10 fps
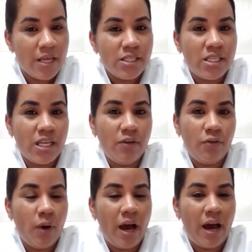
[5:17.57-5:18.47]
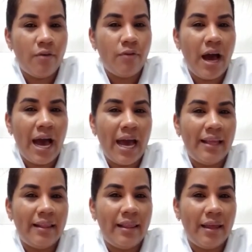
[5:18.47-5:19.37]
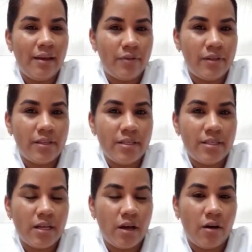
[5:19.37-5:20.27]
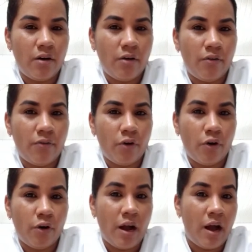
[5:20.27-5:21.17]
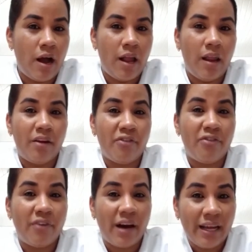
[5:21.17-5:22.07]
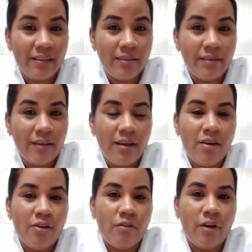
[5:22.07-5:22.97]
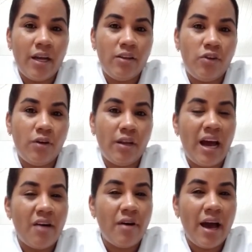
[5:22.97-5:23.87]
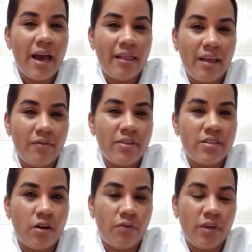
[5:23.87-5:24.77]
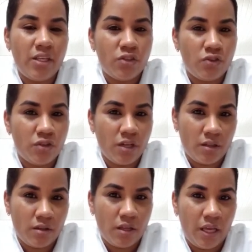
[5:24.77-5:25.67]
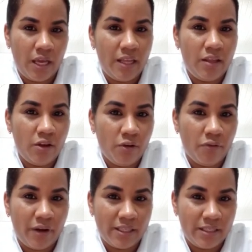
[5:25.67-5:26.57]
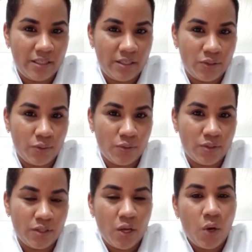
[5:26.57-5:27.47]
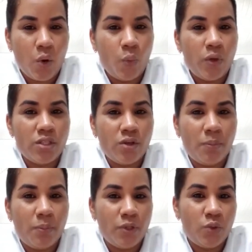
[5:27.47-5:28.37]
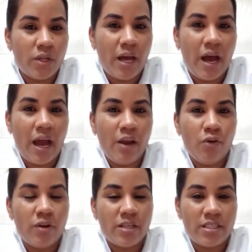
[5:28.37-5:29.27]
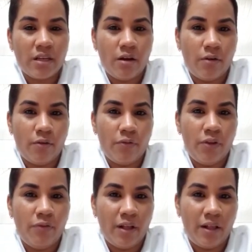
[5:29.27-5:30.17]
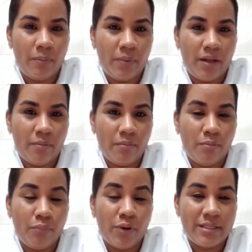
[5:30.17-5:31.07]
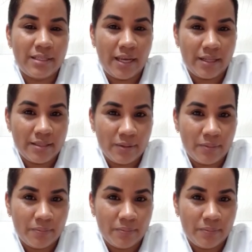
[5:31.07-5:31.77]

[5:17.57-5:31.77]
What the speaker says: So if you have high levels of, or a lot of fat, right? You're going to have high levels of estrogen in your fatty tissues, which is going to put you at higher risk of developing breast cancer.